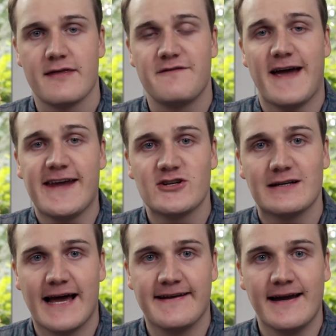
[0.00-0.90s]
The
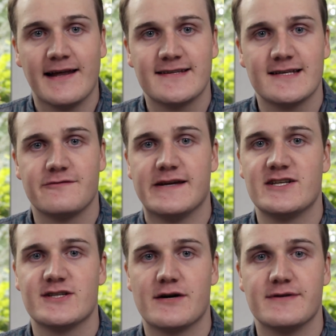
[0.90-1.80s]
facial analysis
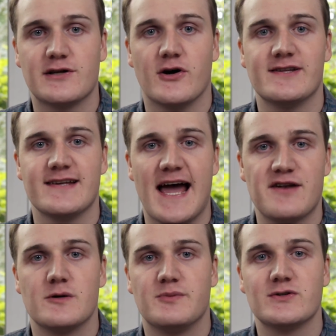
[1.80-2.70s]
feature returns
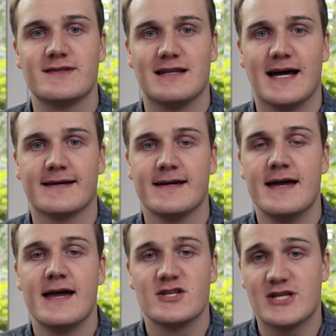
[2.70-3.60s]
attributes like
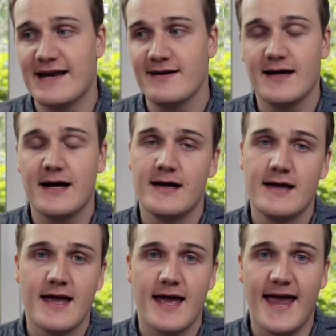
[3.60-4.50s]
gender,
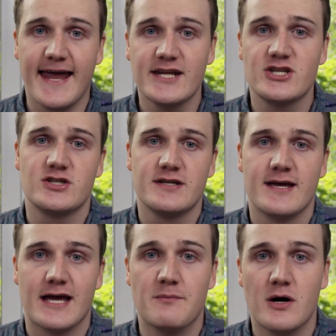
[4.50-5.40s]
age,
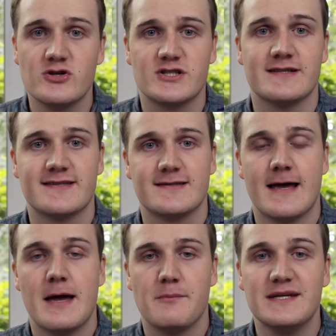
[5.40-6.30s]
emotions,
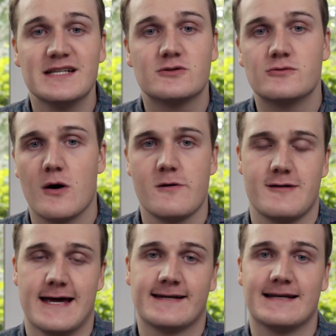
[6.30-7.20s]
beard
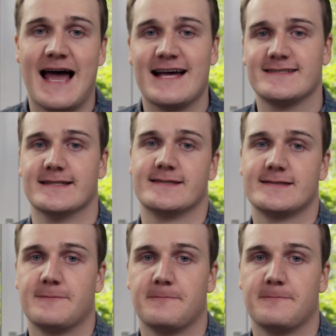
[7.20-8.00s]
growth and glasses.